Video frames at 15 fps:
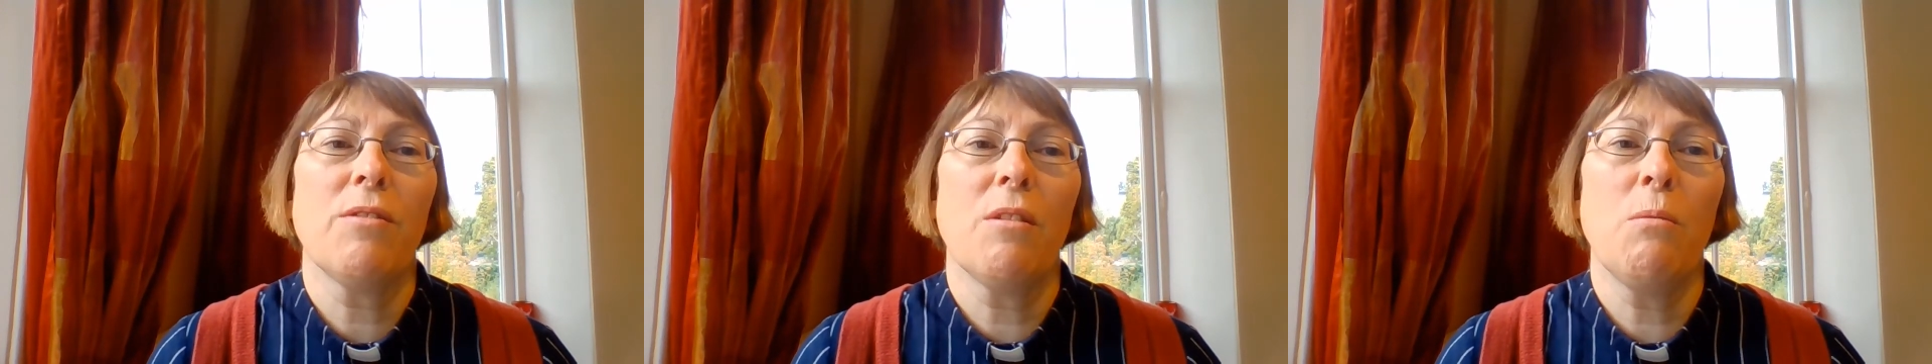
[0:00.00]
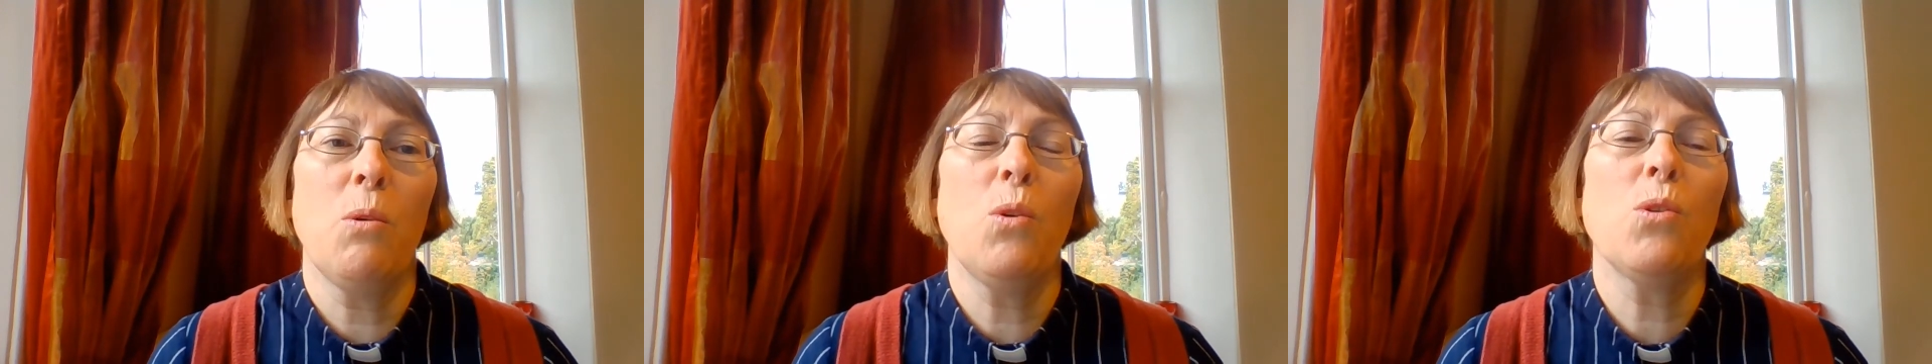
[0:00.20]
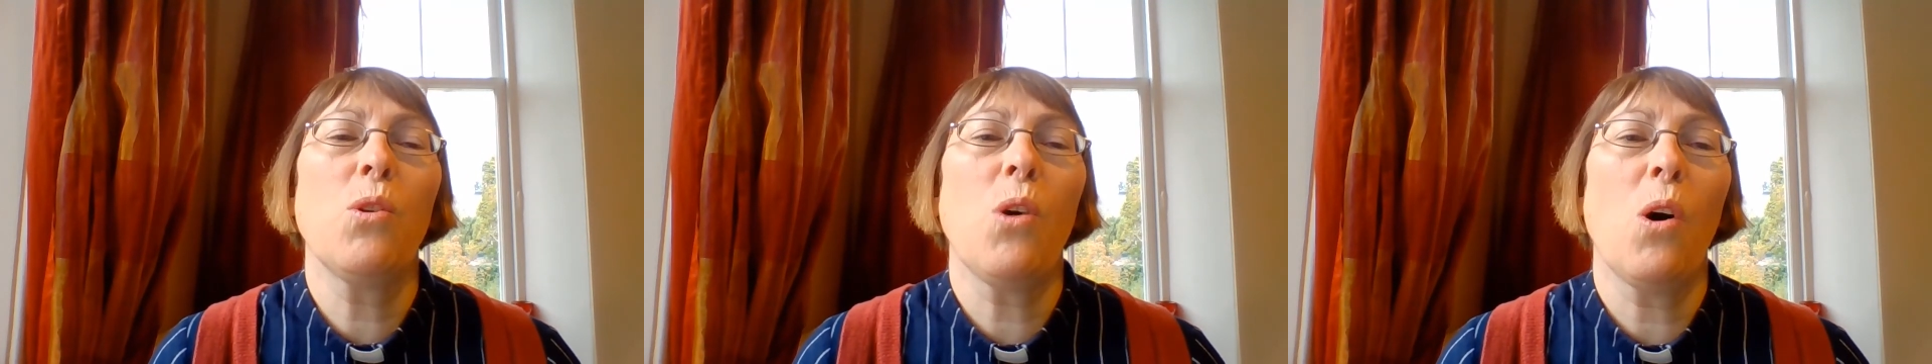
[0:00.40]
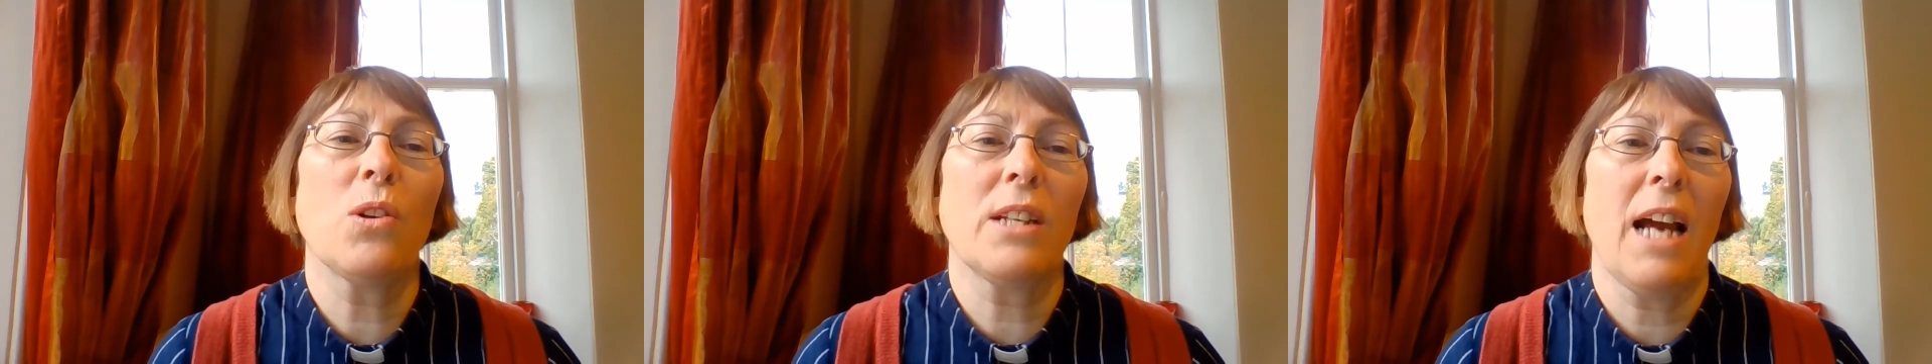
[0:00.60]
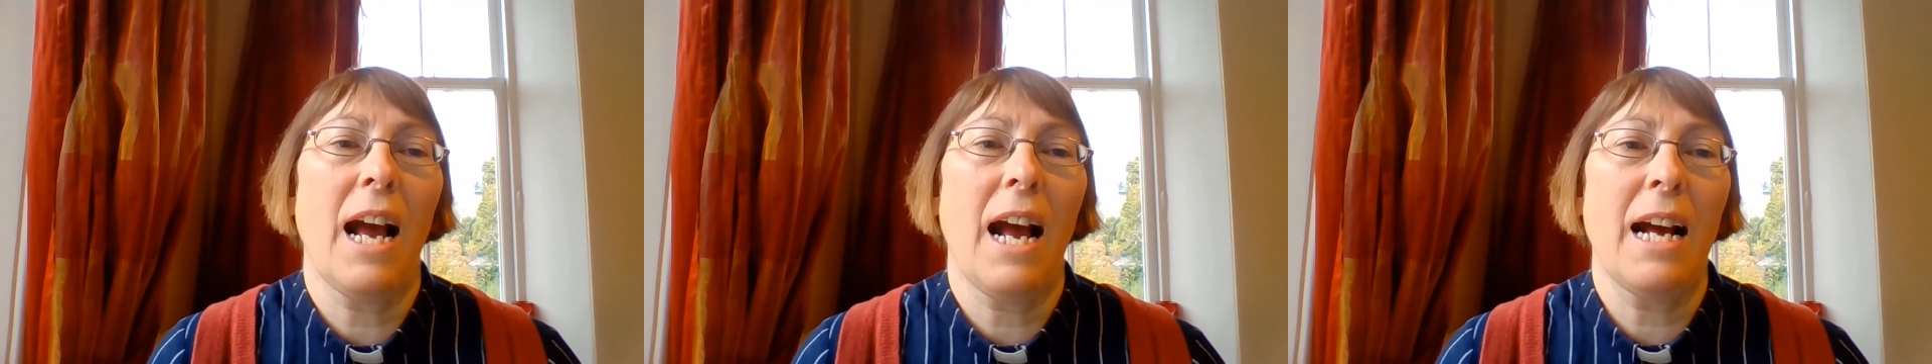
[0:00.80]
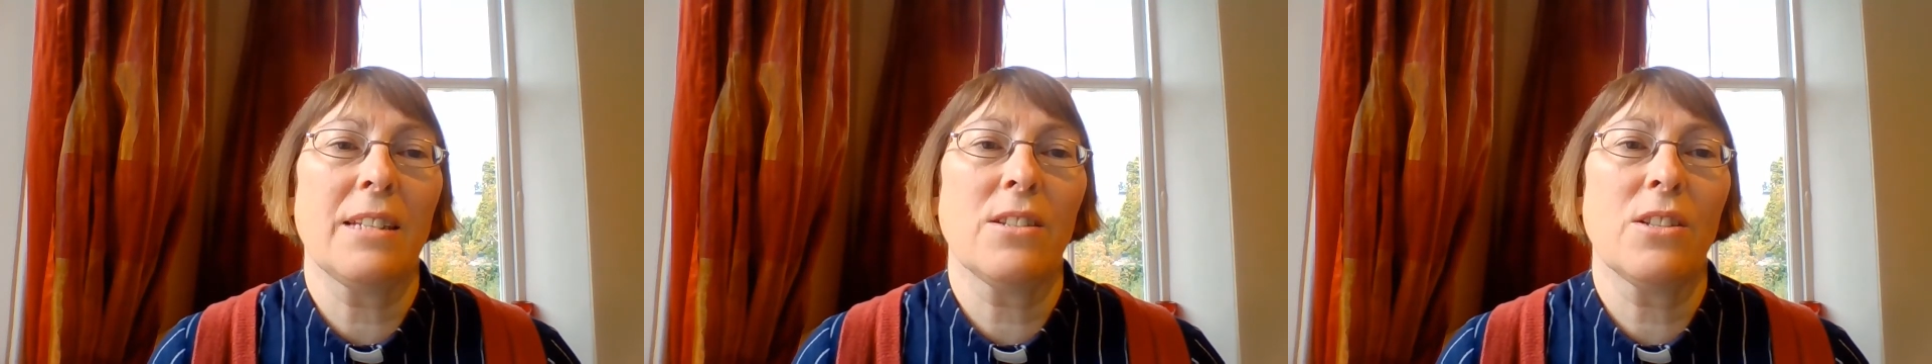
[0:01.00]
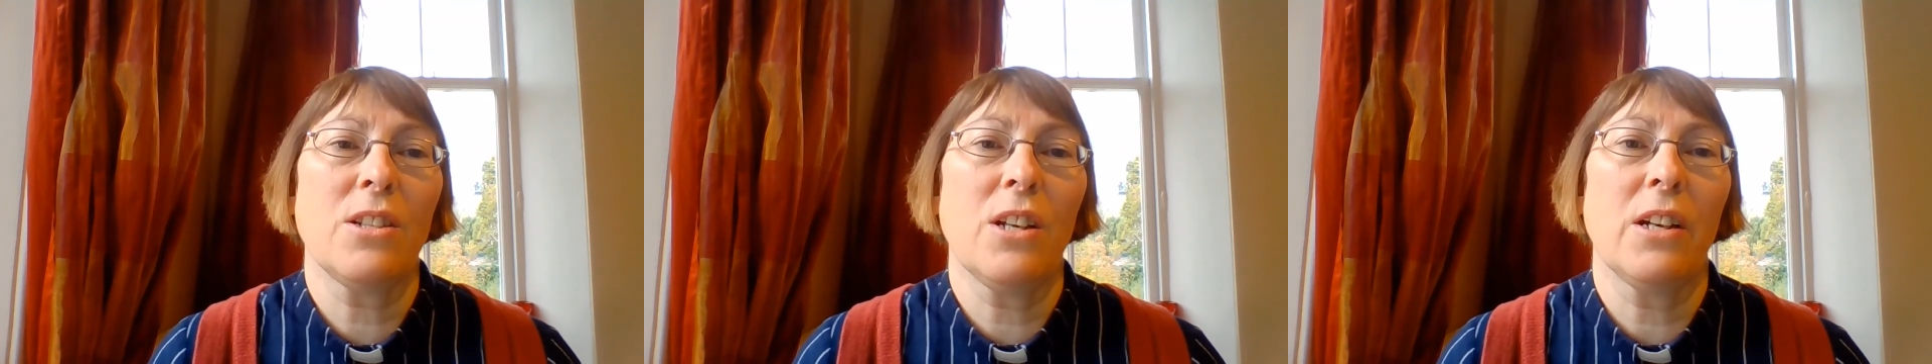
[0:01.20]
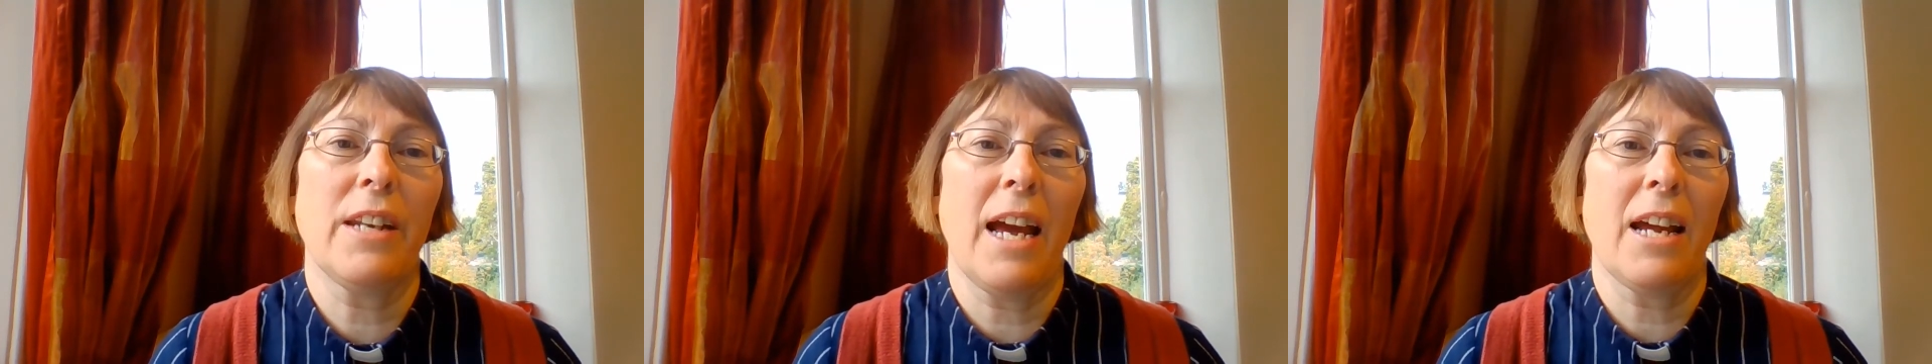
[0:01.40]
from all God has
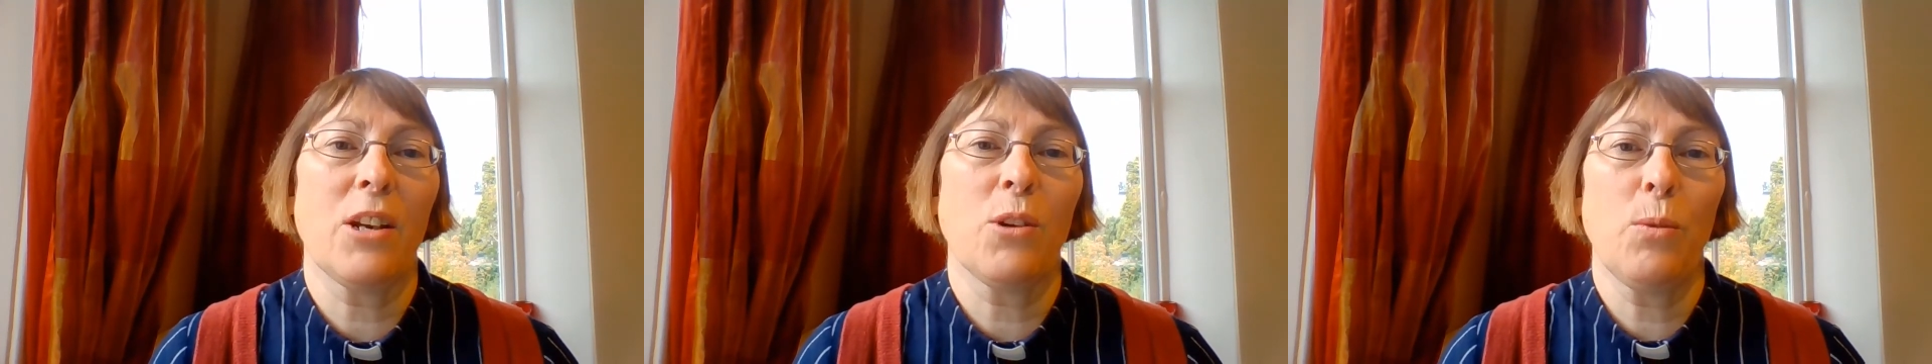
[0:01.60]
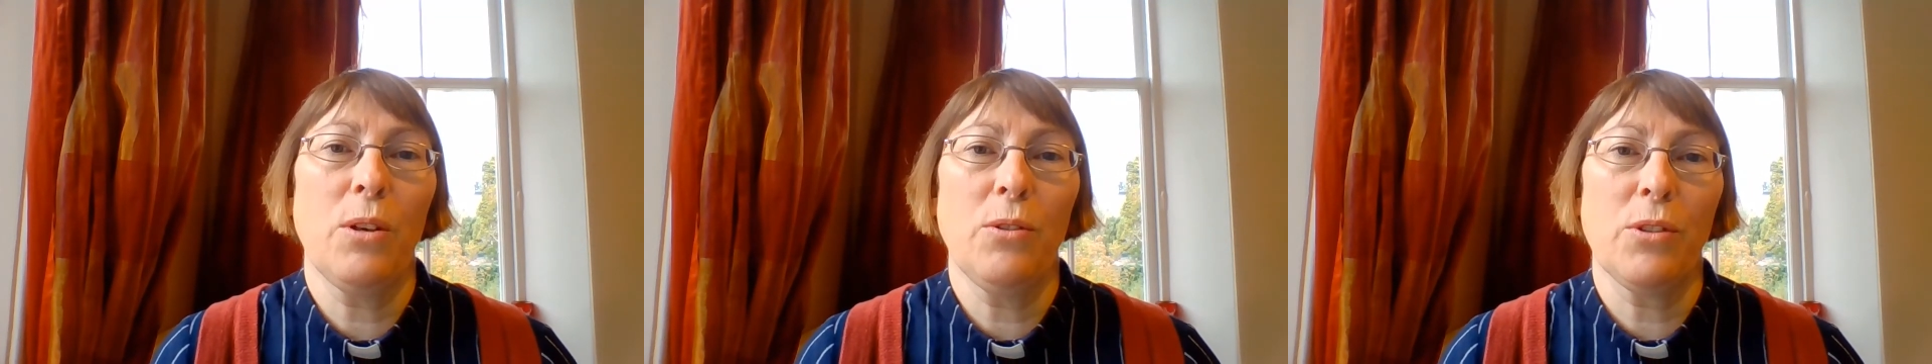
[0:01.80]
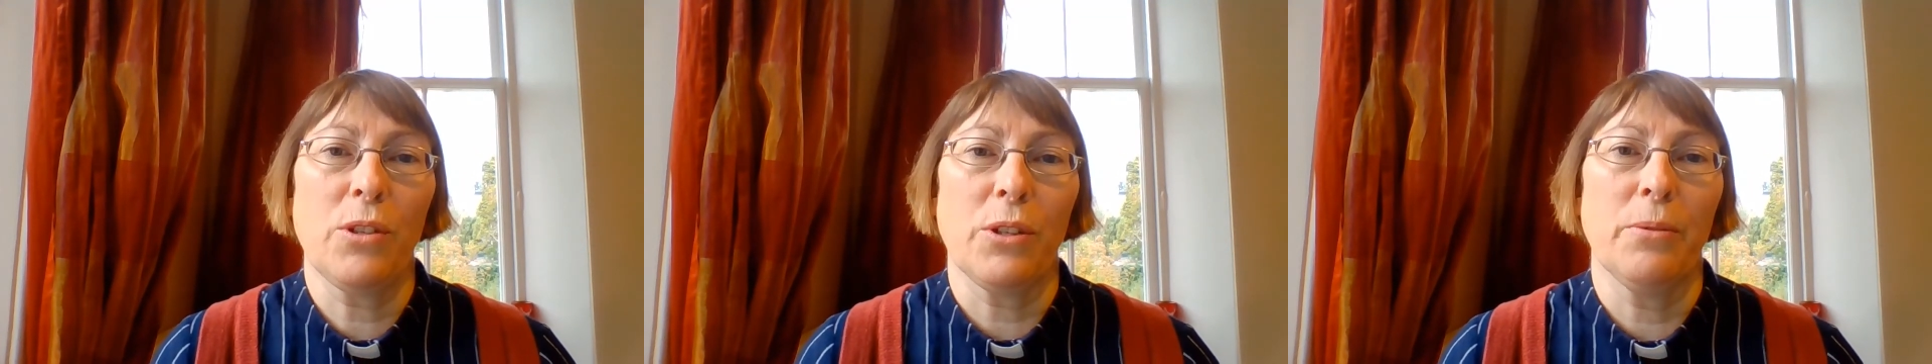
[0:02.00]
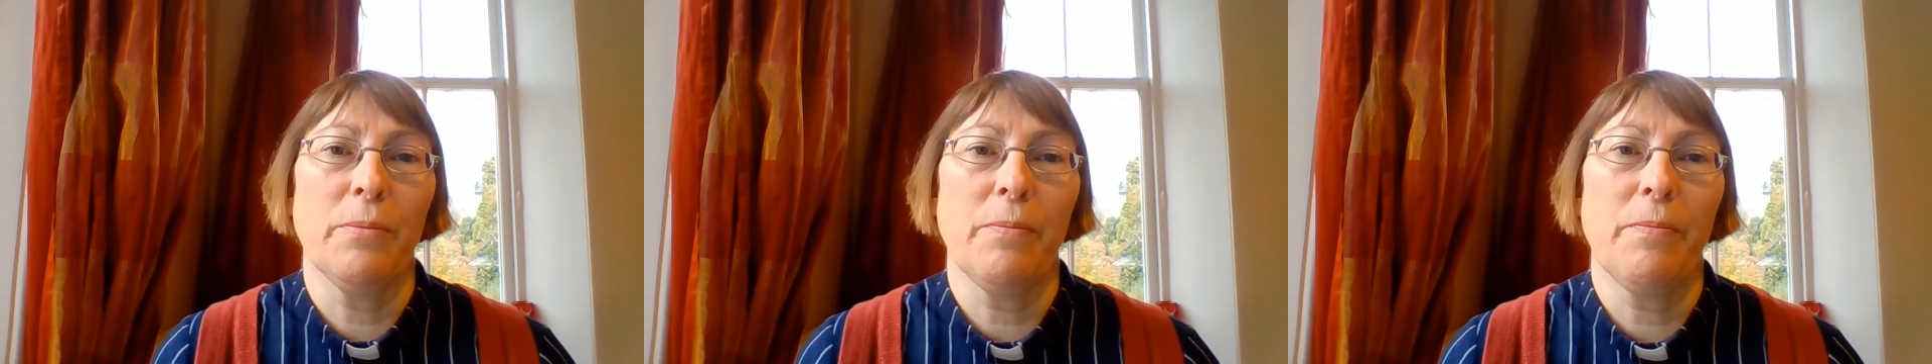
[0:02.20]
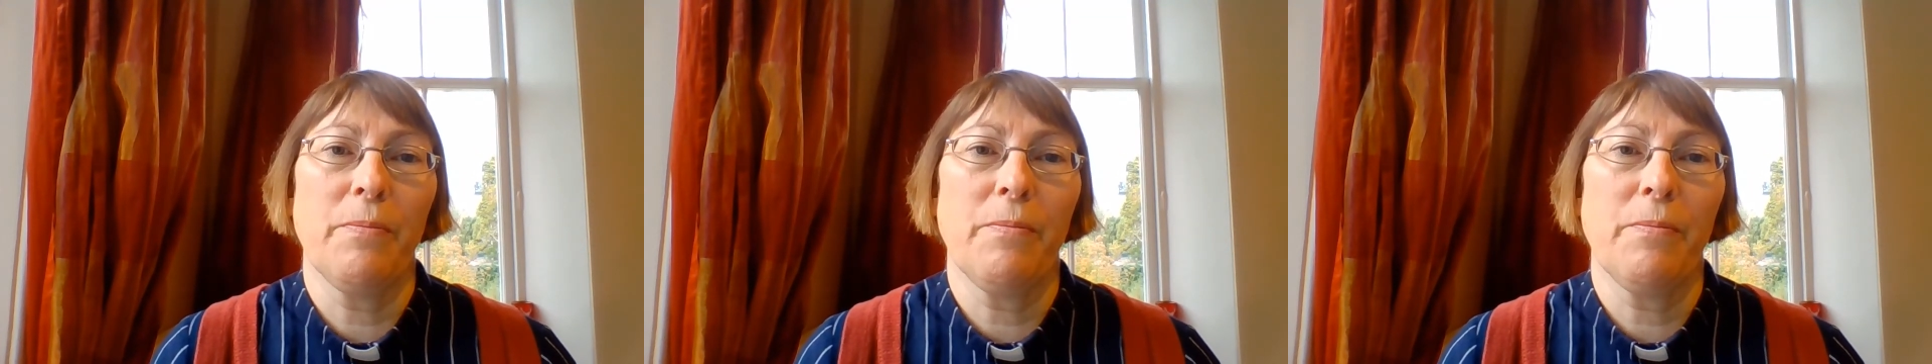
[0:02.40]
done and will do.